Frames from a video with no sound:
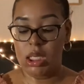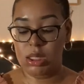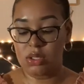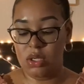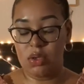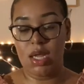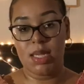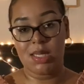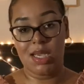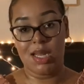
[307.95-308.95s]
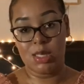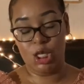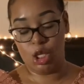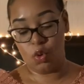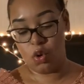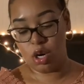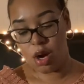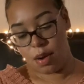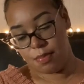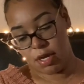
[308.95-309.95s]
so you guys can kind of see in
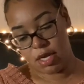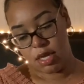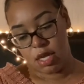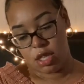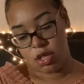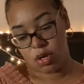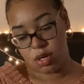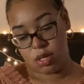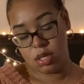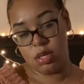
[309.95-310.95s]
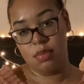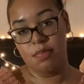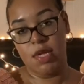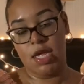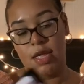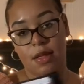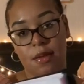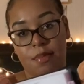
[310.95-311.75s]
order, but they're gonna be